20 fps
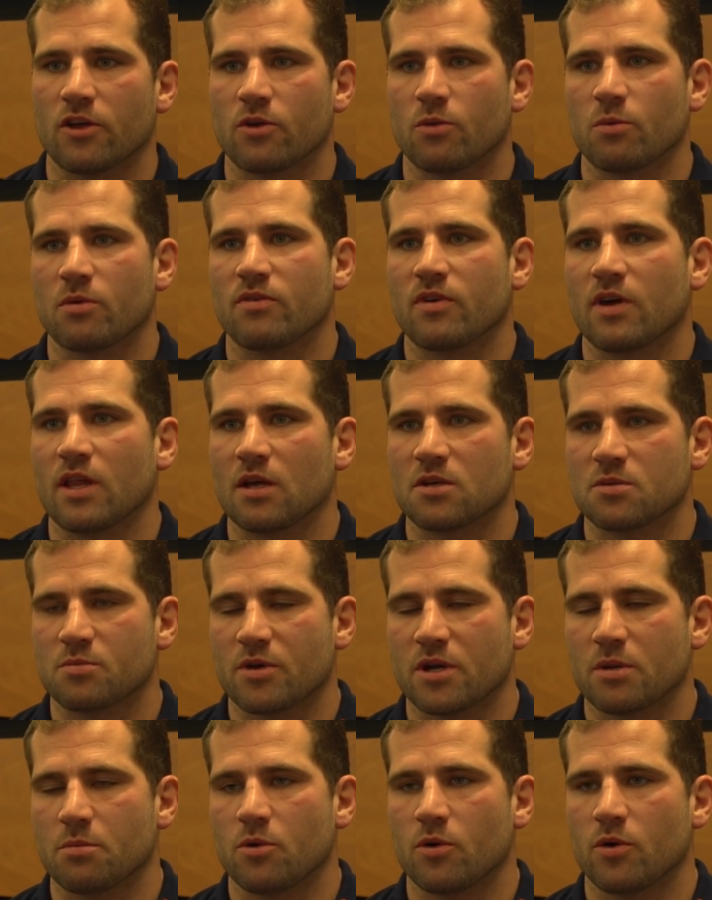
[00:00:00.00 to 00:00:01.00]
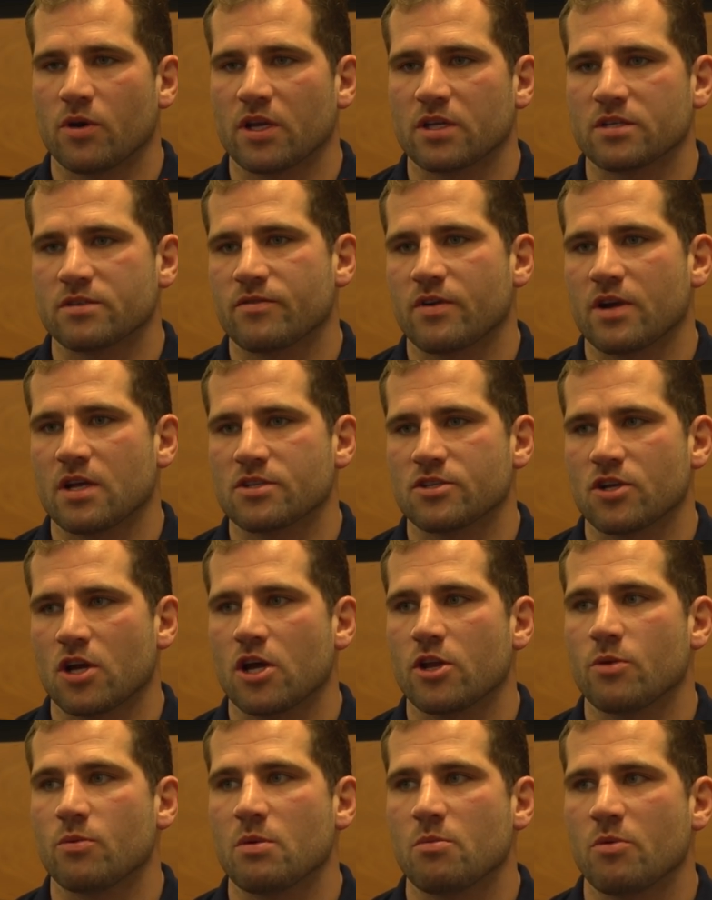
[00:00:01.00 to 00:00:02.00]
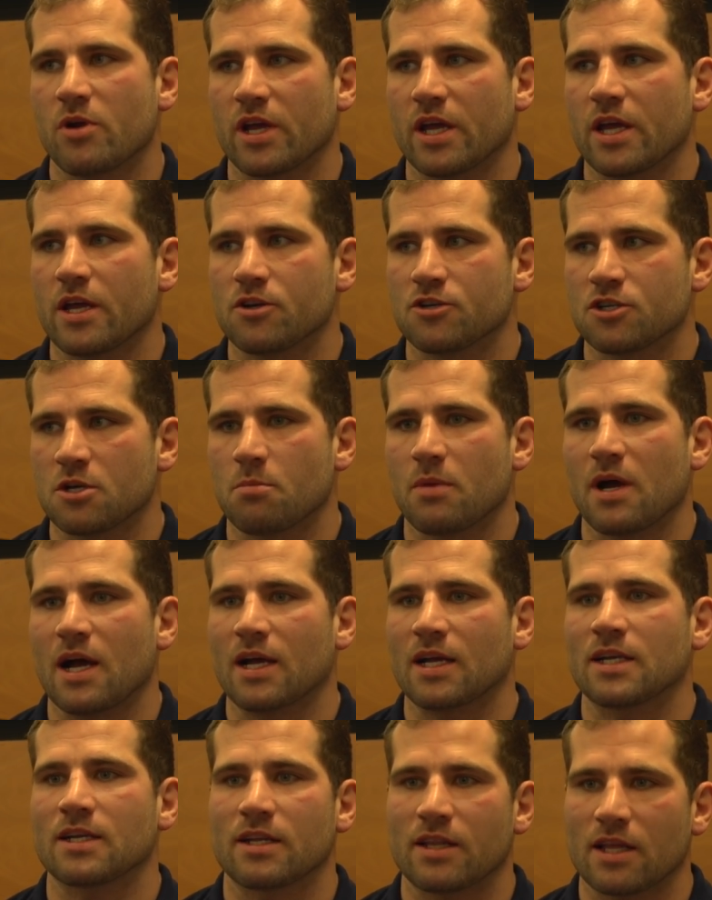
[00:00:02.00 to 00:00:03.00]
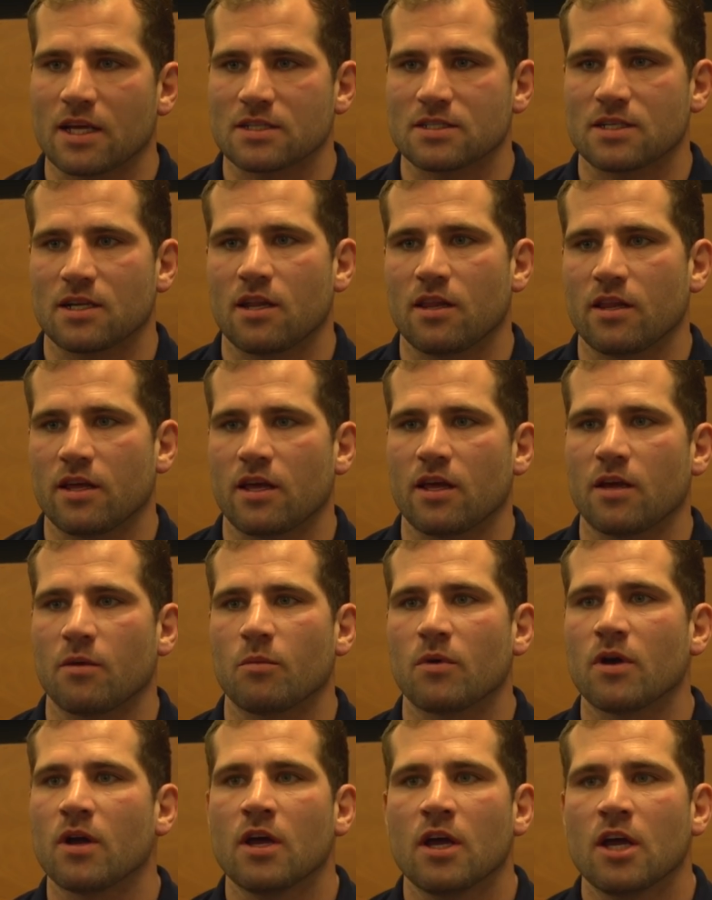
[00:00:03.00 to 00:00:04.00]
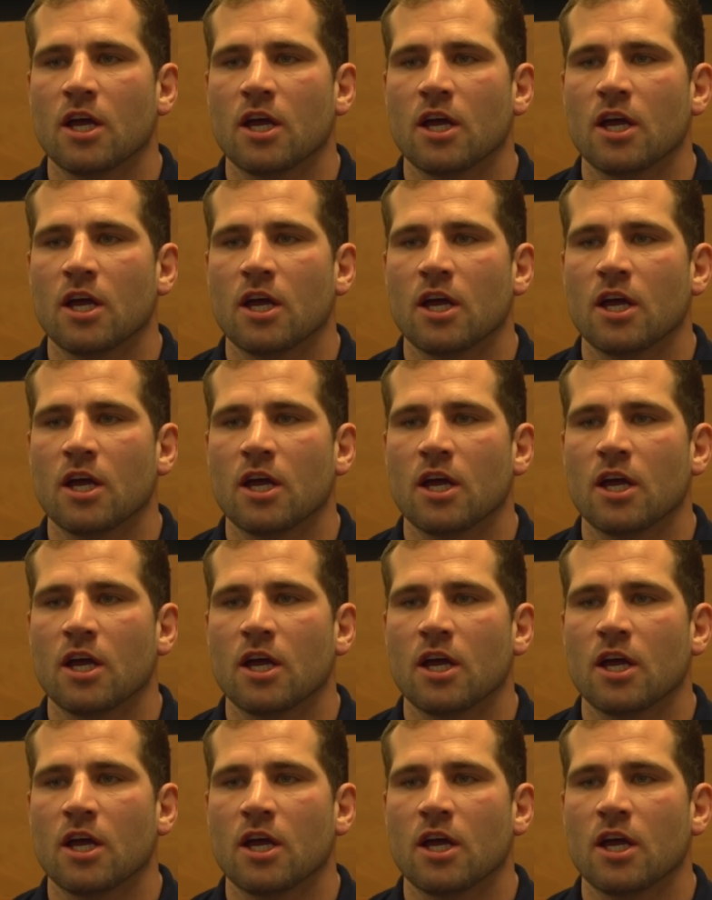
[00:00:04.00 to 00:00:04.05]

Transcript: You know, we felt that was pretty poor against France. So how do we bring energy back into that side of the game?